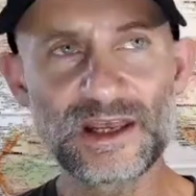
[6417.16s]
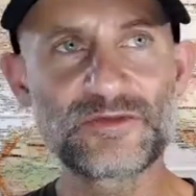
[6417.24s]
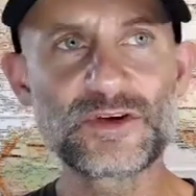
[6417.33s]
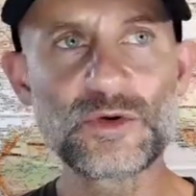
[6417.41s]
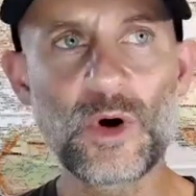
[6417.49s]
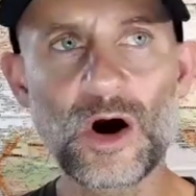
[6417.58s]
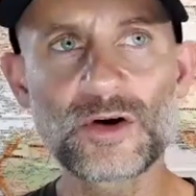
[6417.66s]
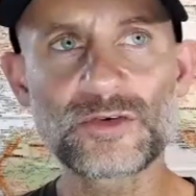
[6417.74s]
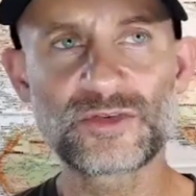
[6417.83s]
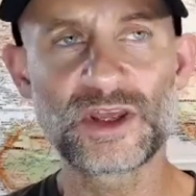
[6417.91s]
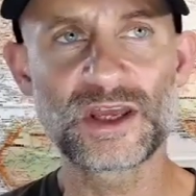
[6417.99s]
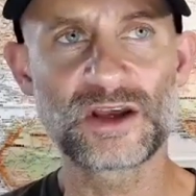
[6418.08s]
you are
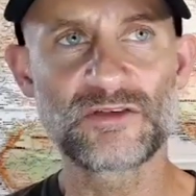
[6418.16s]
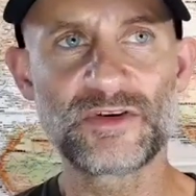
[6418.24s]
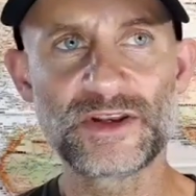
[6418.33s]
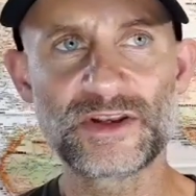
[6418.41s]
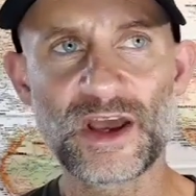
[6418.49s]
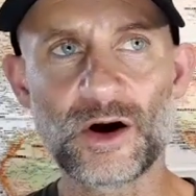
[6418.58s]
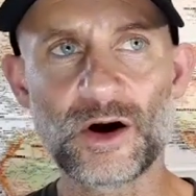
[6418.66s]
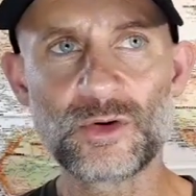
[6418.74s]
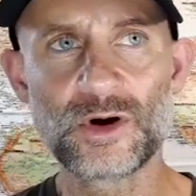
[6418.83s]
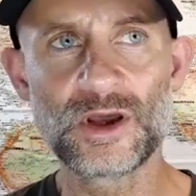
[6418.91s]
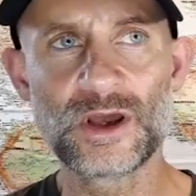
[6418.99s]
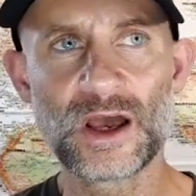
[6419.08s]
seeing a video
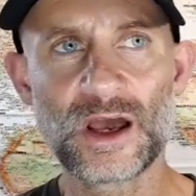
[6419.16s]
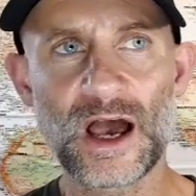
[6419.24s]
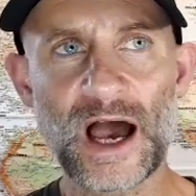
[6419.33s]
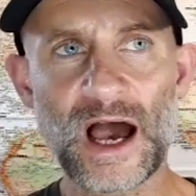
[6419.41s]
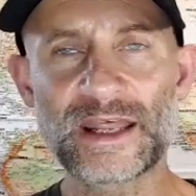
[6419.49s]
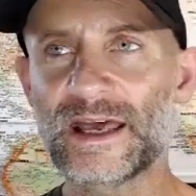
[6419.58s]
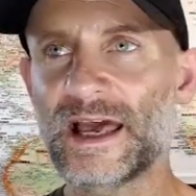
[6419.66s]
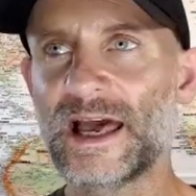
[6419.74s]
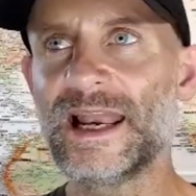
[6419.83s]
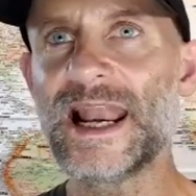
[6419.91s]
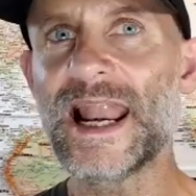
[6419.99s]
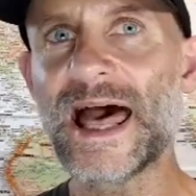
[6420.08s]
and it
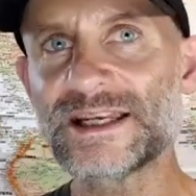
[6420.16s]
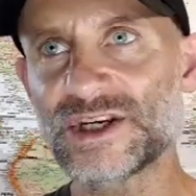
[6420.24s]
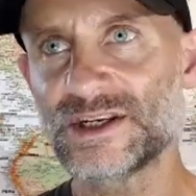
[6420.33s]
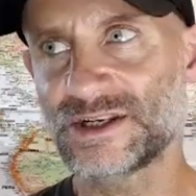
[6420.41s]
alleges